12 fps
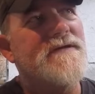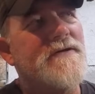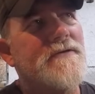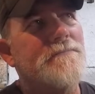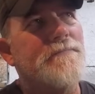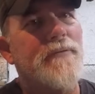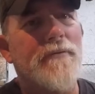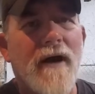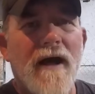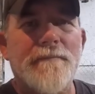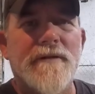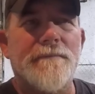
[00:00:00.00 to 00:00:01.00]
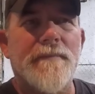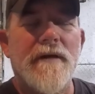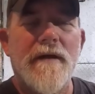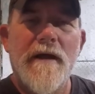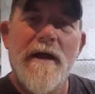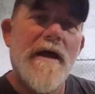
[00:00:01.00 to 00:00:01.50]
tilt problem?
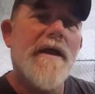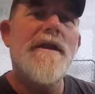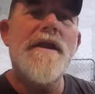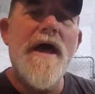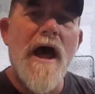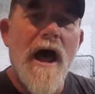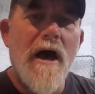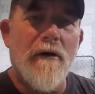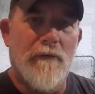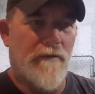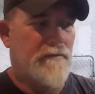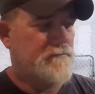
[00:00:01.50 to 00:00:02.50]
No.